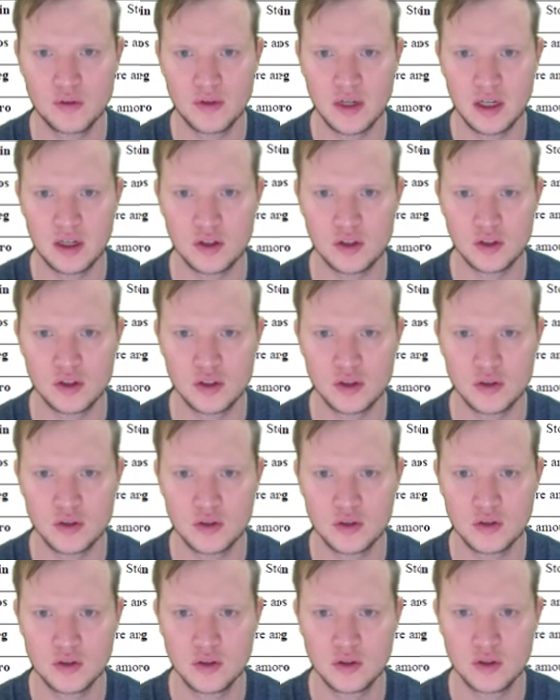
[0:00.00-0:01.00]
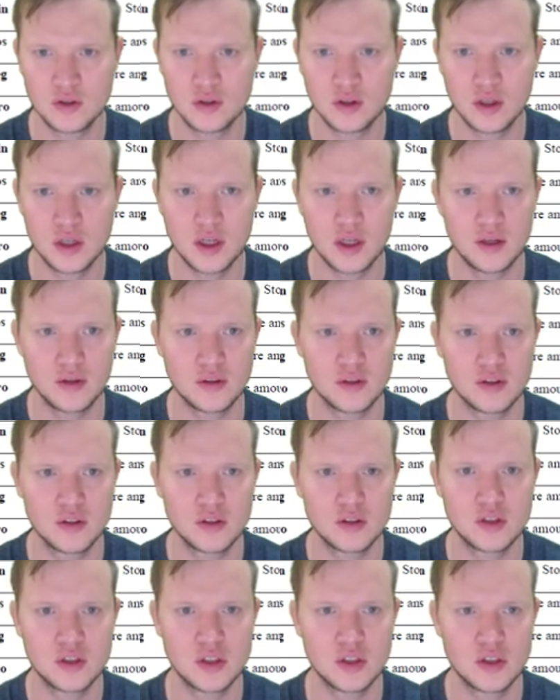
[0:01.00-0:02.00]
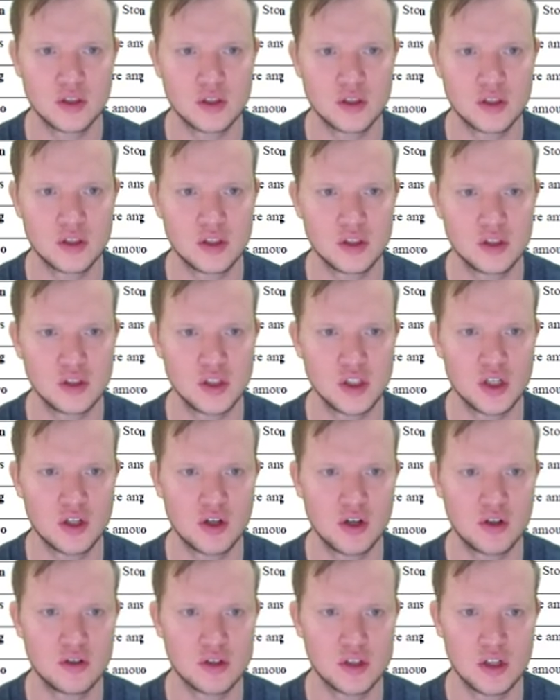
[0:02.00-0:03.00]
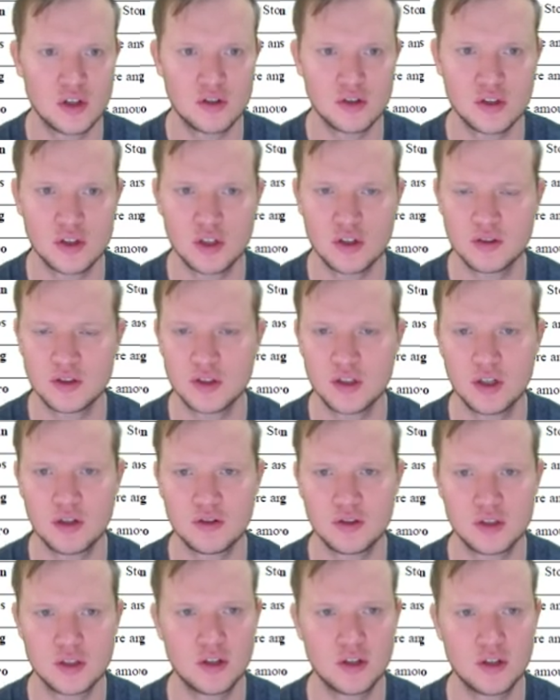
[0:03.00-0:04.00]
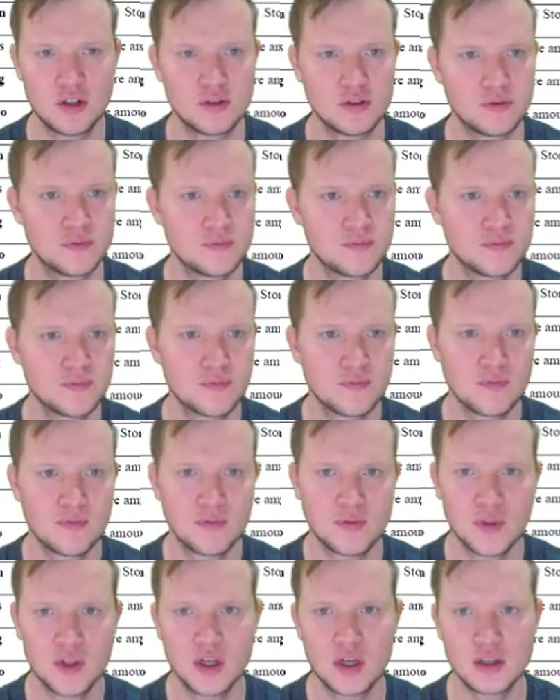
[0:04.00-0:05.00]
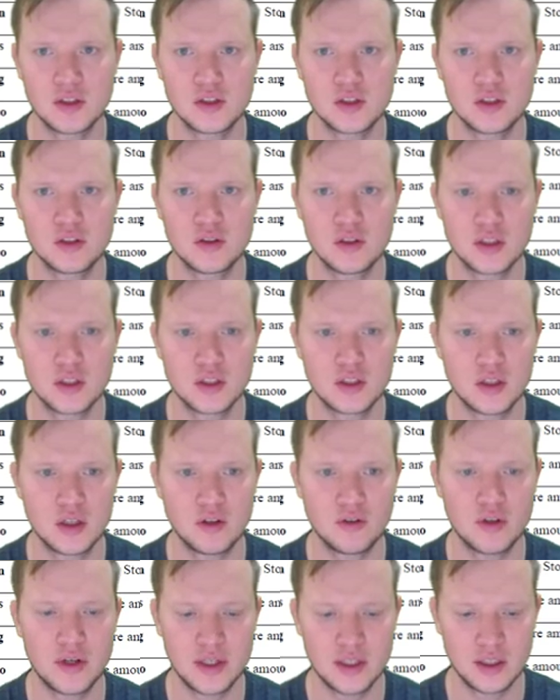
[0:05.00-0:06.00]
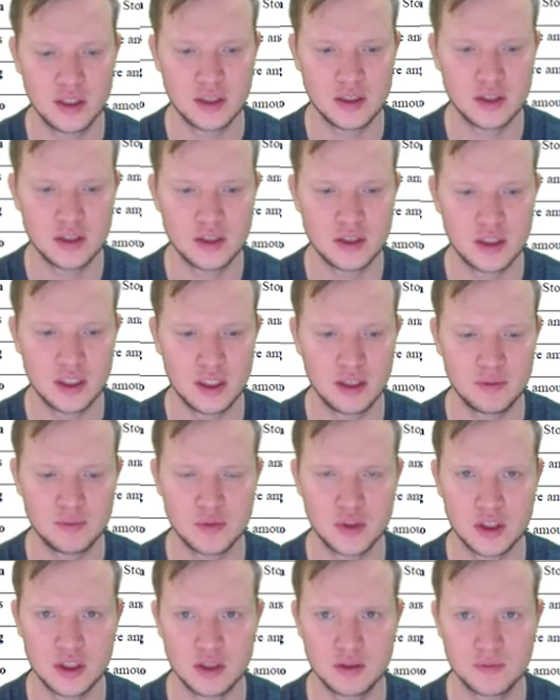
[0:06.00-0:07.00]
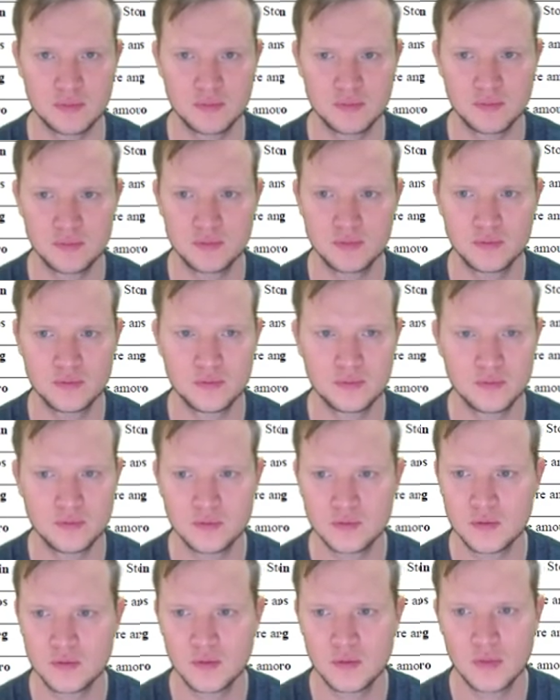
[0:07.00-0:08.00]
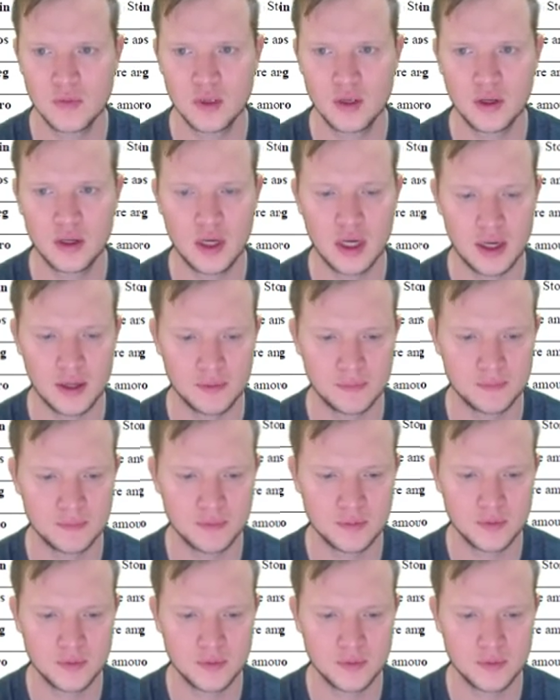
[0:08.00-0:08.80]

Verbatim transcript: the values. Okay, so it's 0, 0, 0, 0, 0. Okay, so the array is empty. Okay.